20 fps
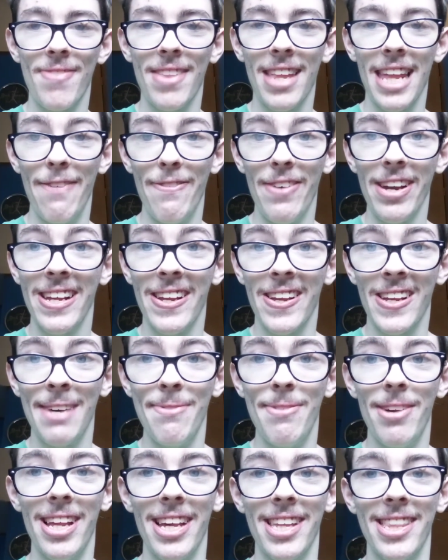if I get a
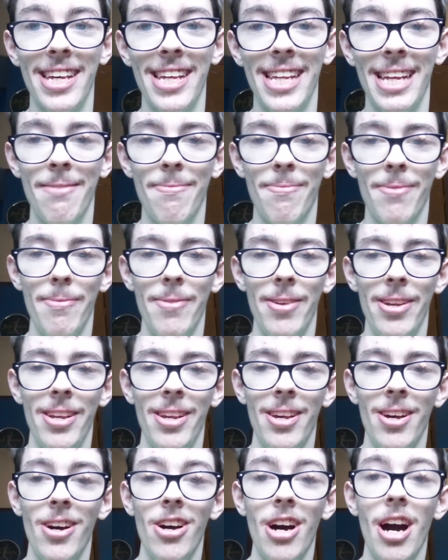comment like
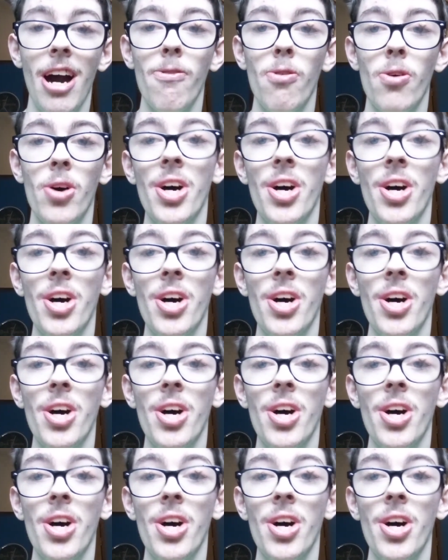that, I will